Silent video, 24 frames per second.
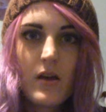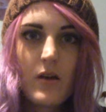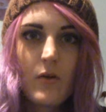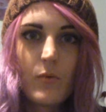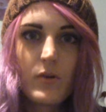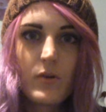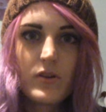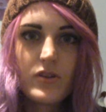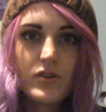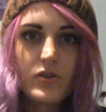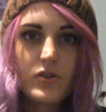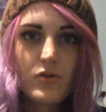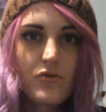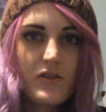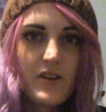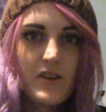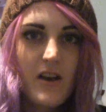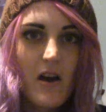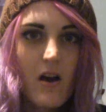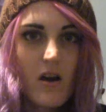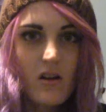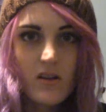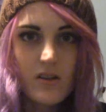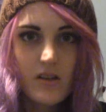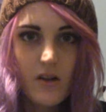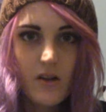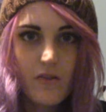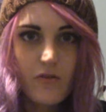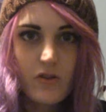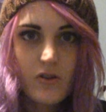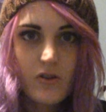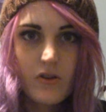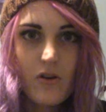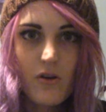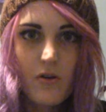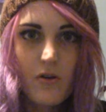which is already hard enough
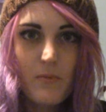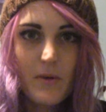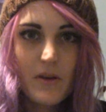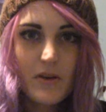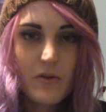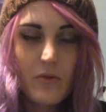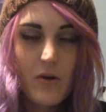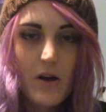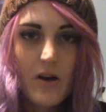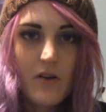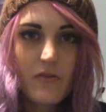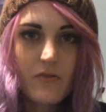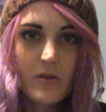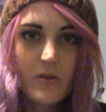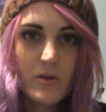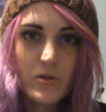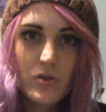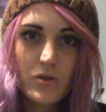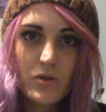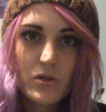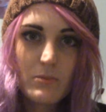when you've got a mental health issue,